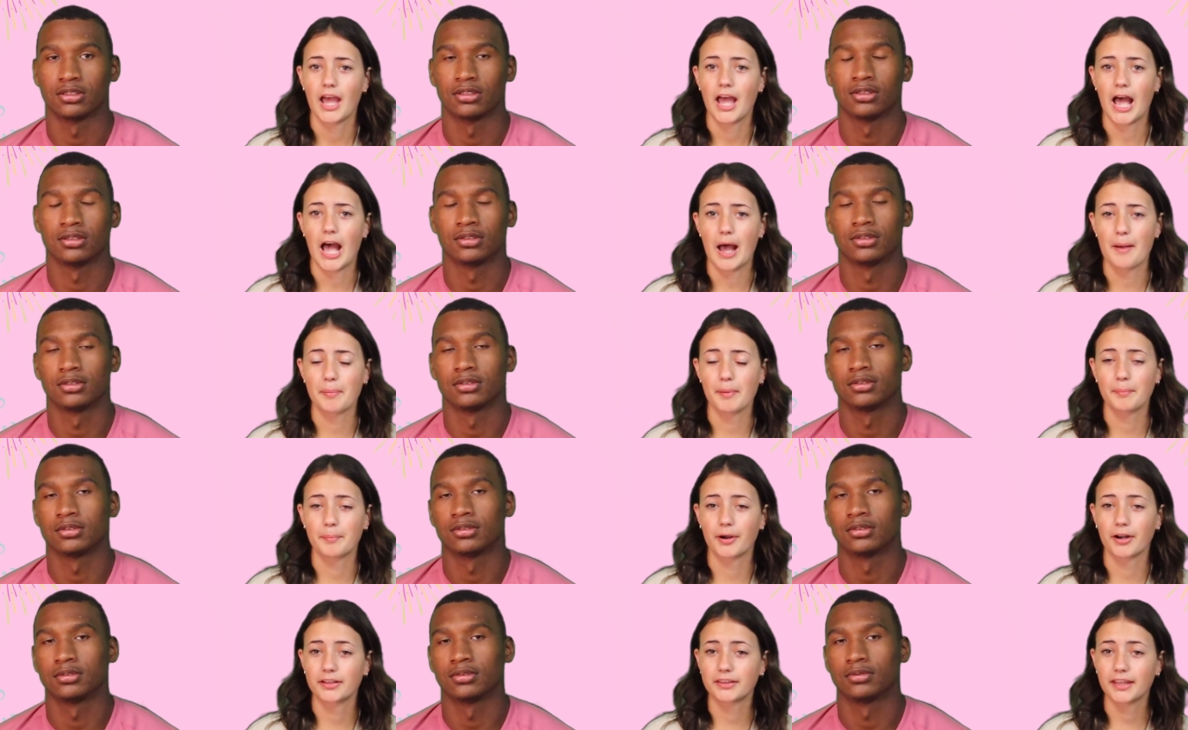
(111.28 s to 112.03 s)
Speaker 1: Happy
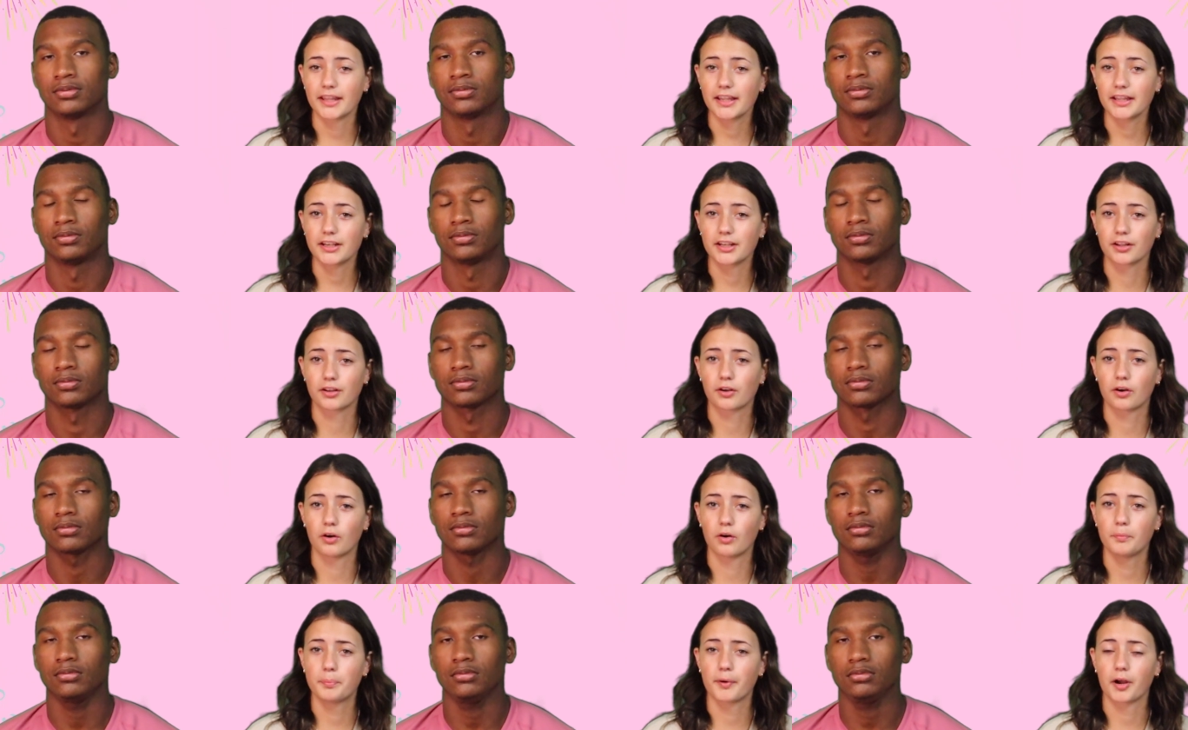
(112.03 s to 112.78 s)
birthday to
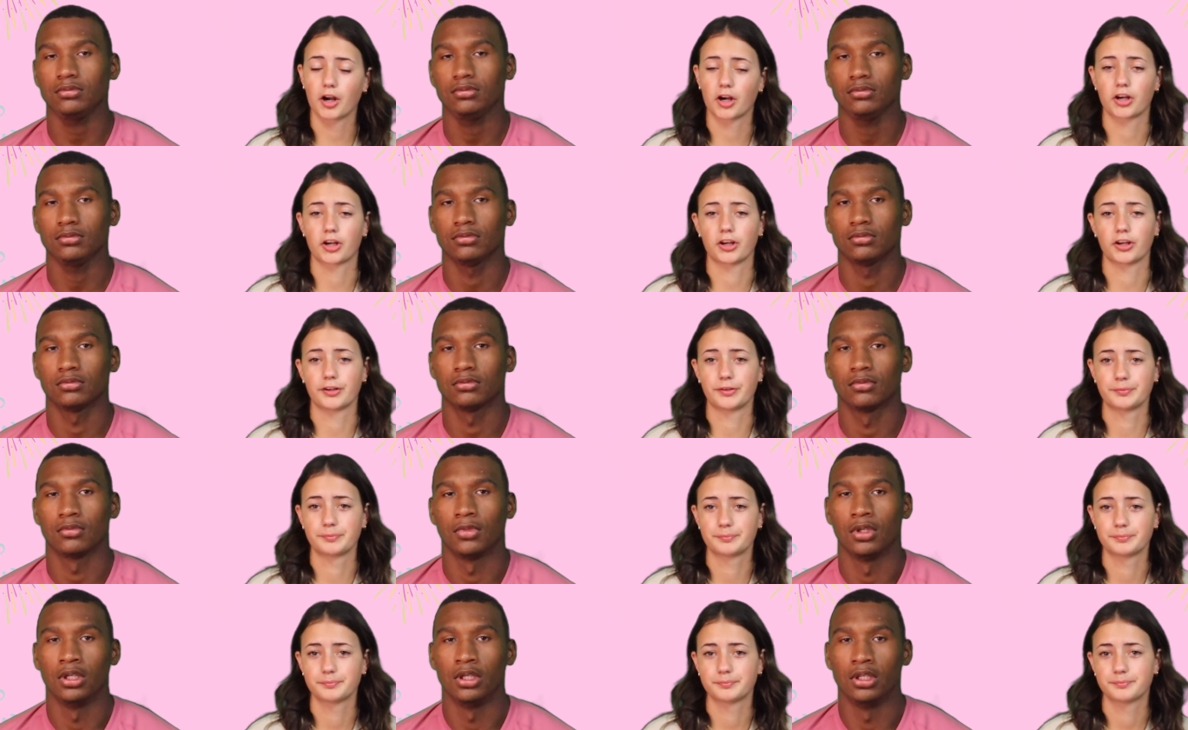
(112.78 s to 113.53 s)
Cole Parker.